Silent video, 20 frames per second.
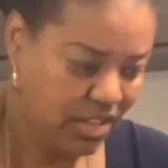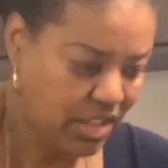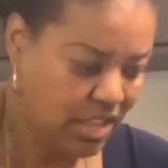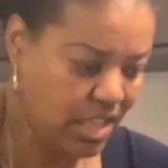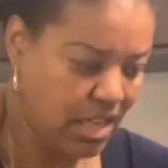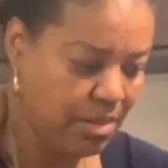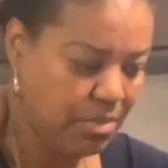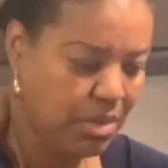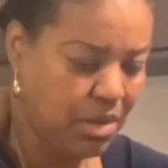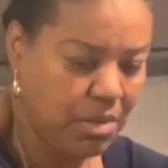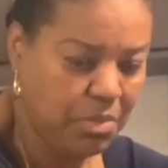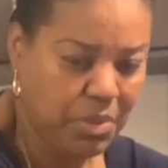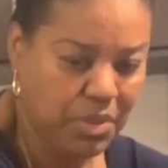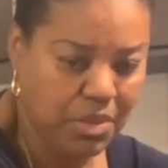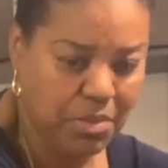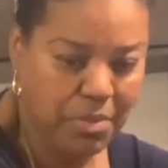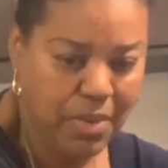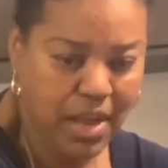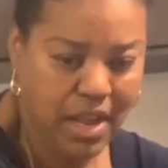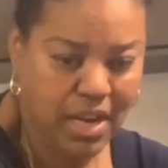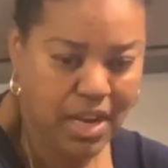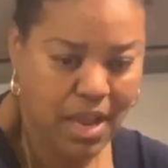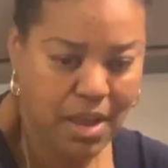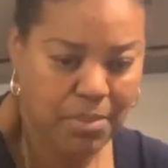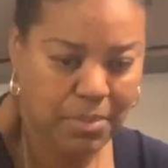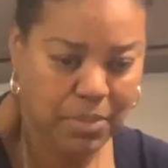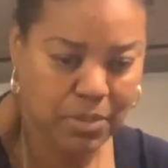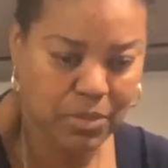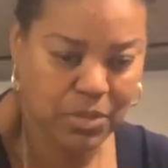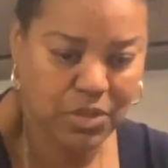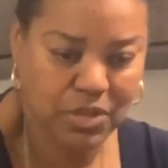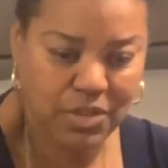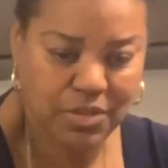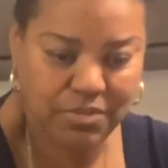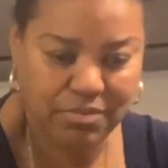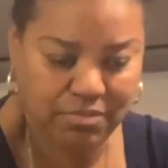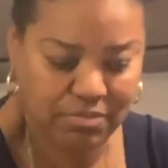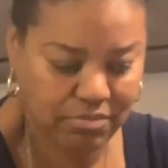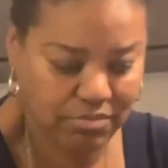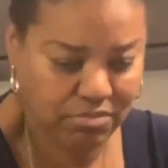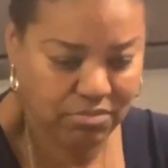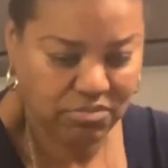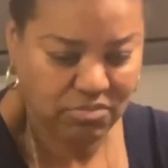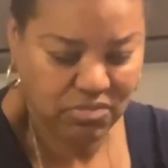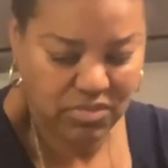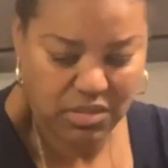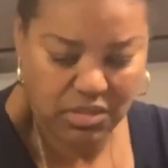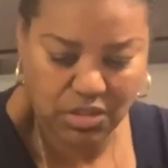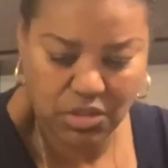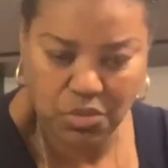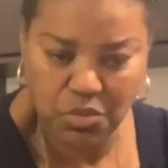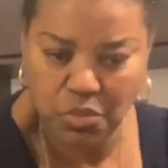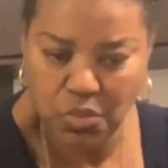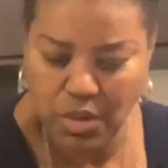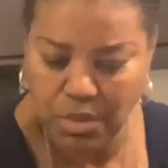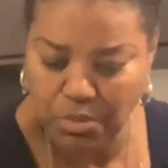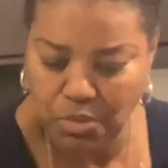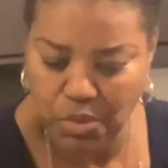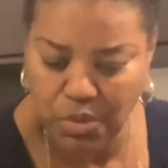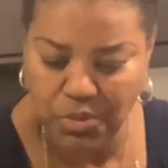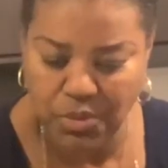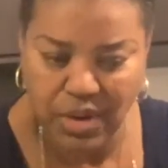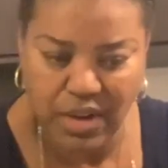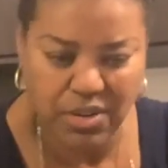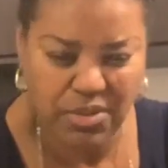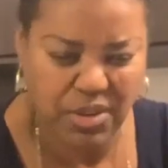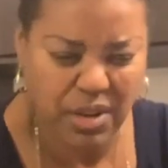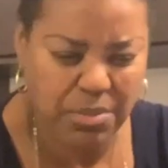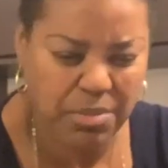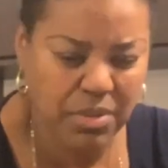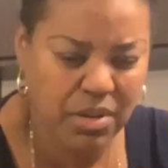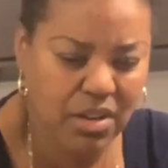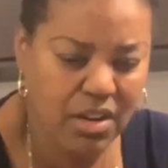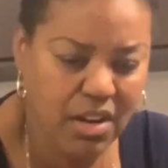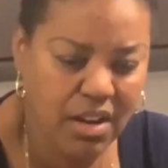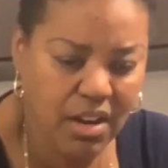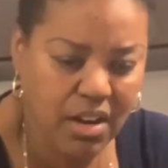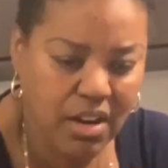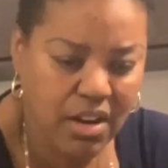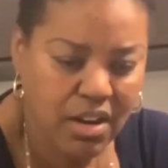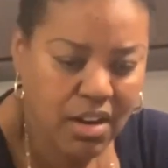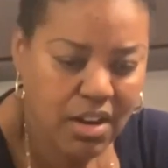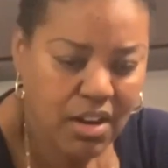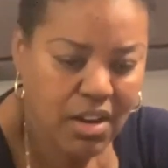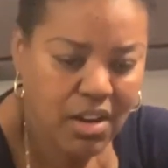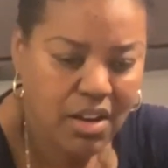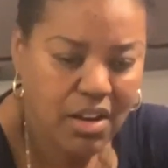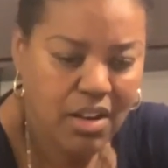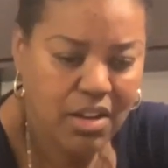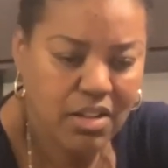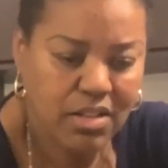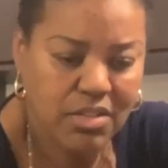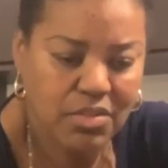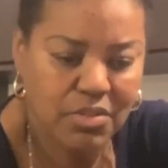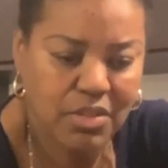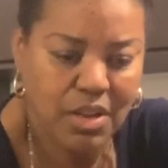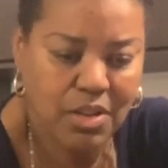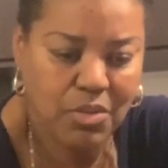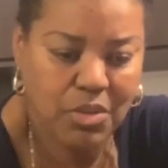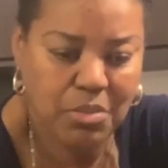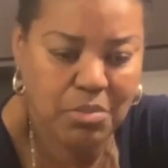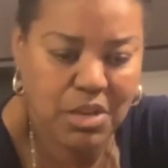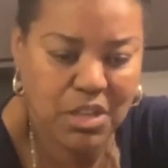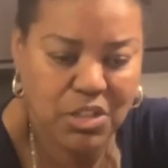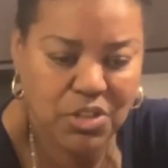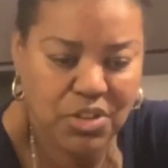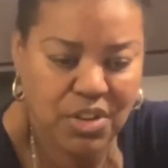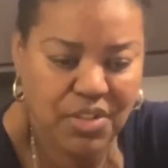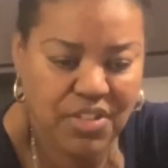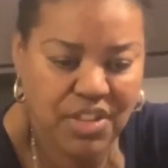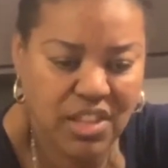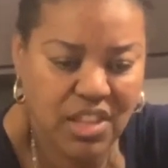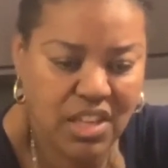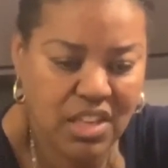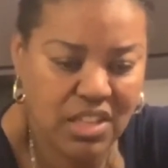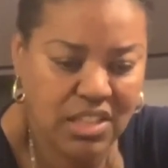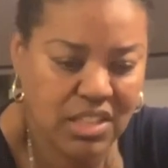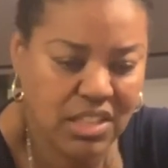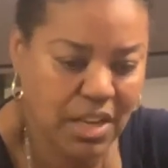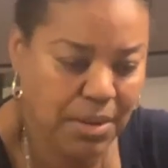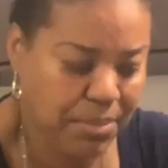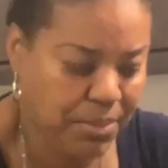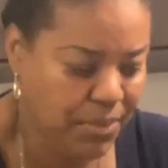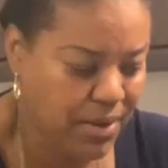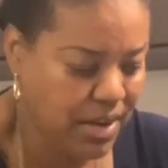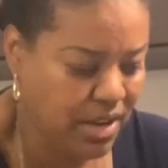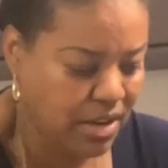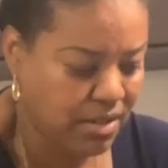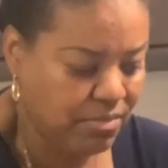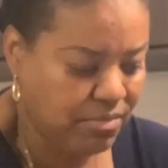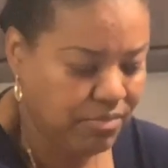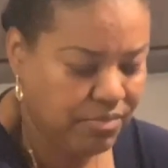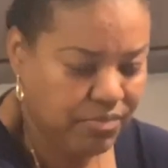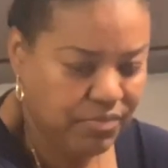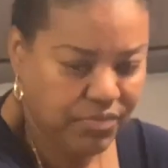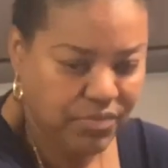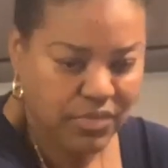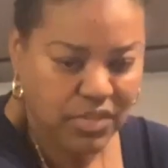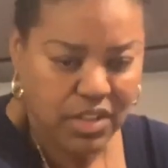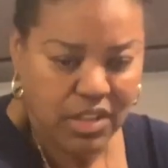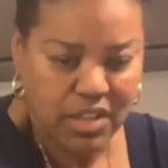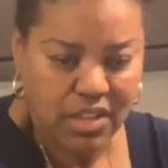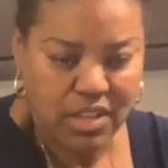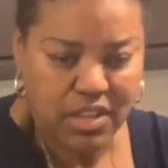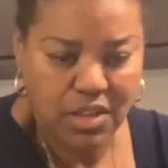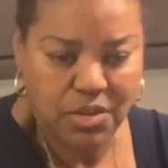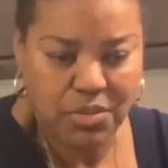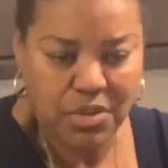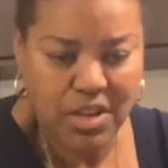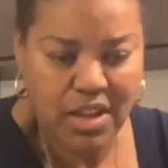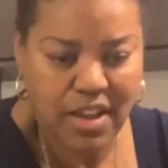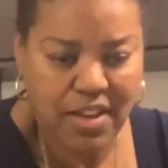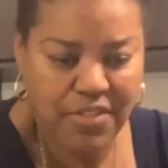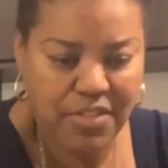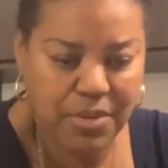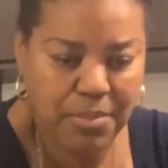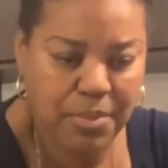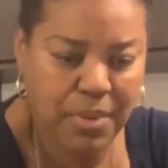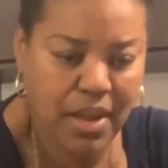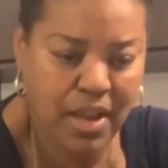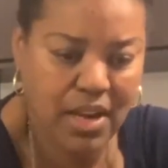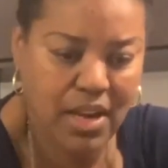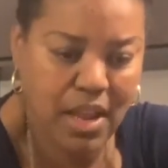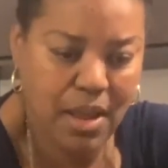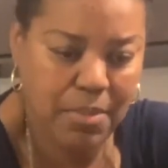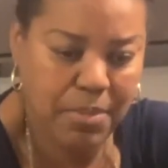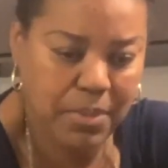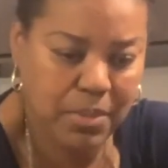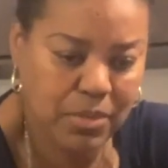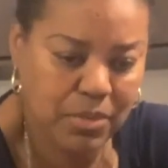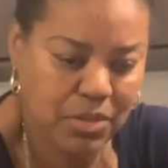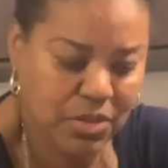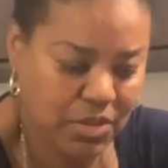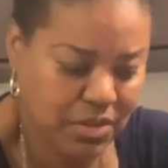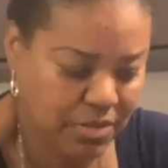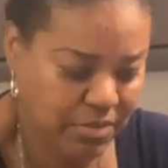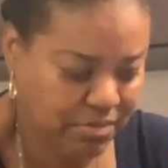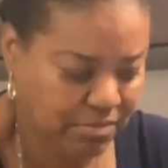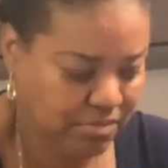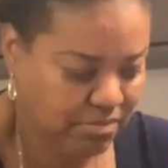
Then I'm going to put the pineapples. One more red grape in there. I want to make sure everything is separated. Then we have the pineapples.